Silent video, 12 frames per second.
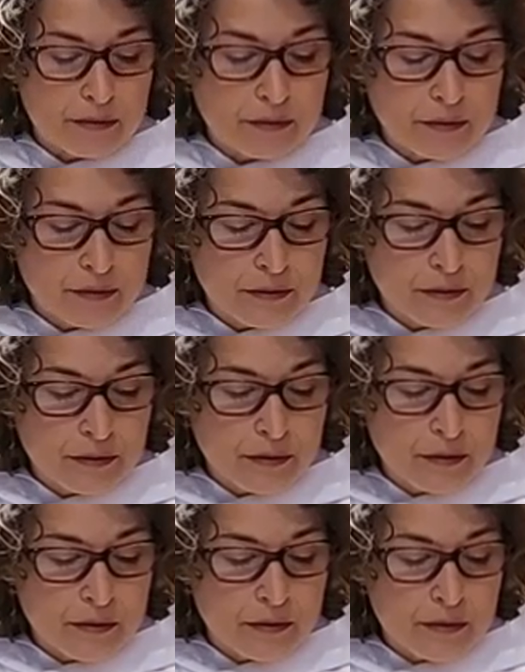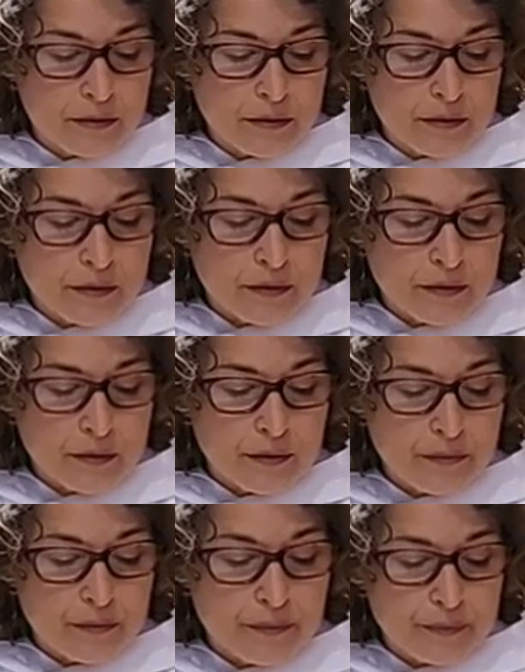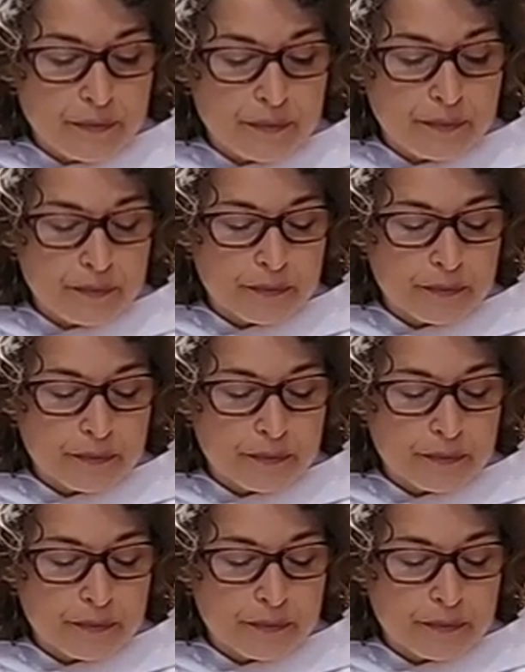(no one is talking)